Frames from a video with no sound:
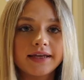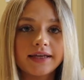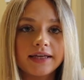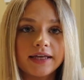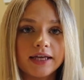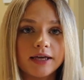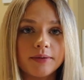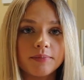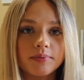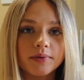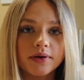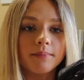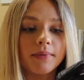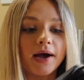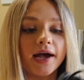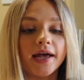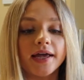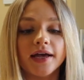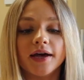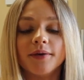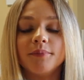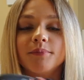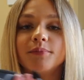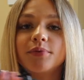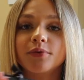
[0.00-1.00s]
keep
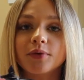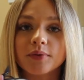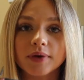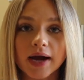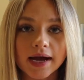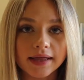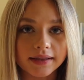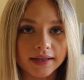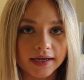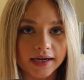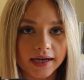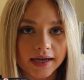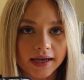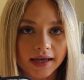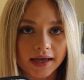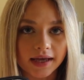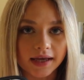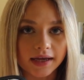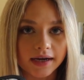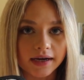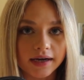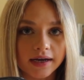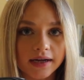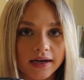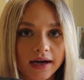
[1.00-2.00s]
my umbrella
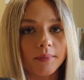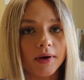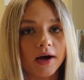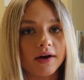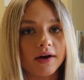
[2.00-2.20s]
in. Um,